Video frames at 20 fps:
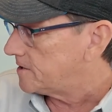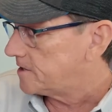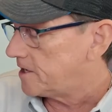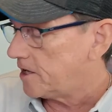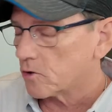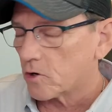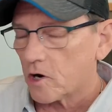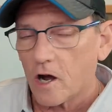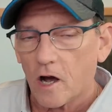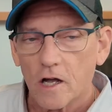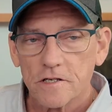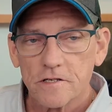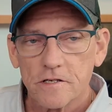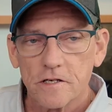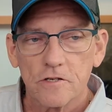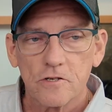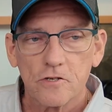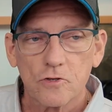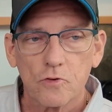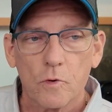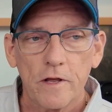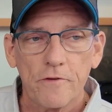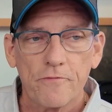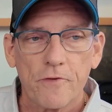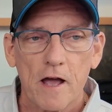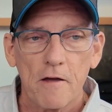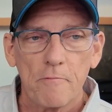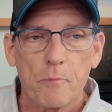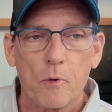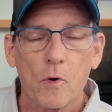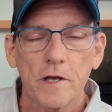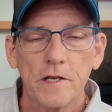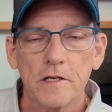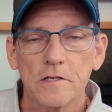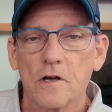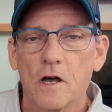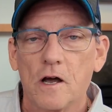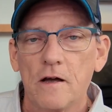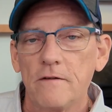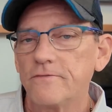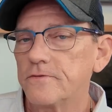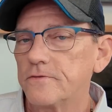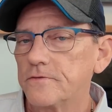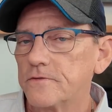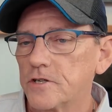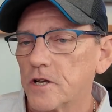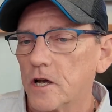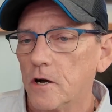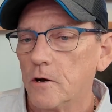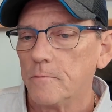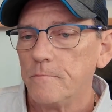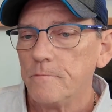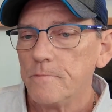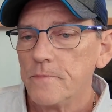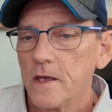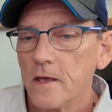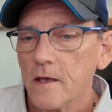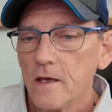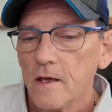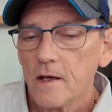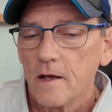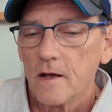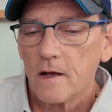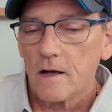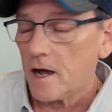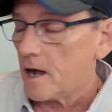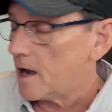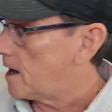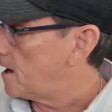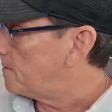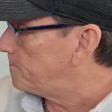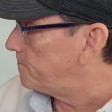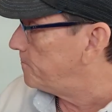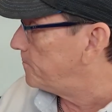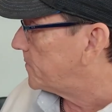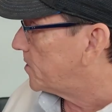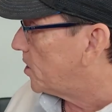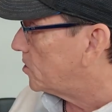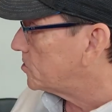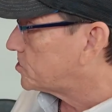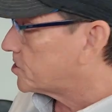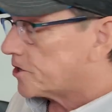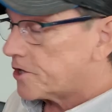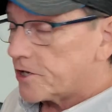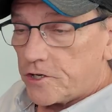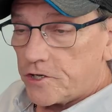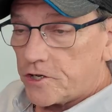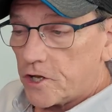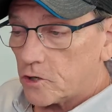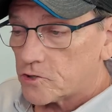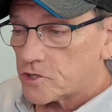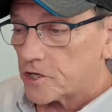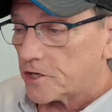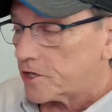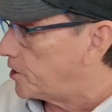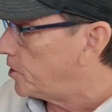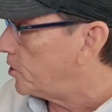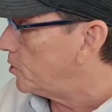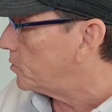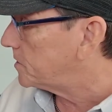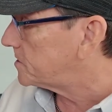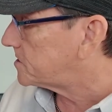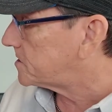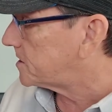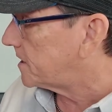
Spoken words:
Dealer cost is 25 points off. So those are the newest